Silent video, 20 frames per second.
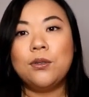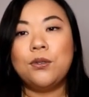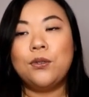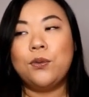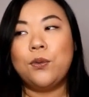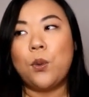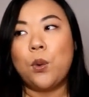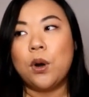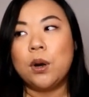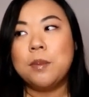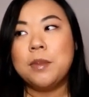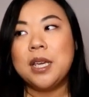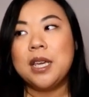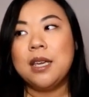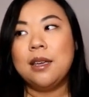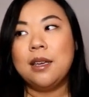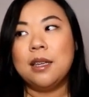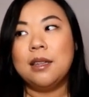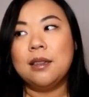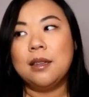for
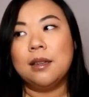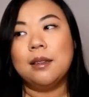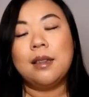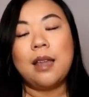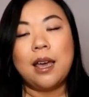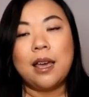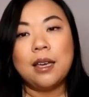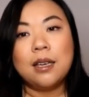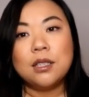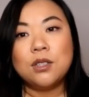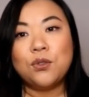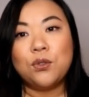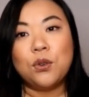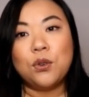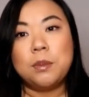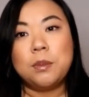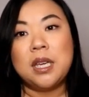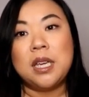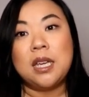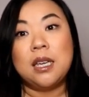me in the legs for
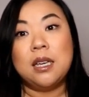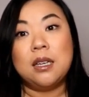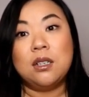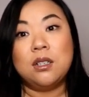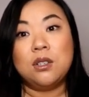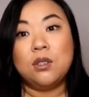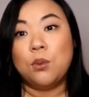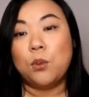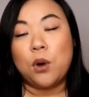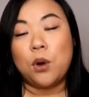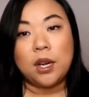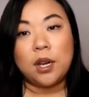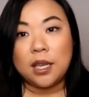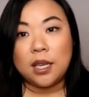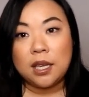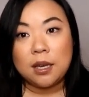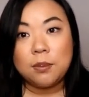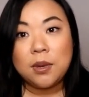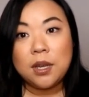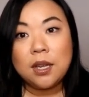me to want to
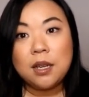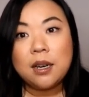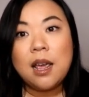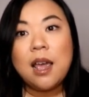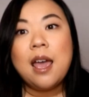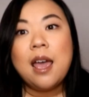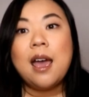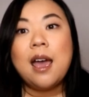keep it.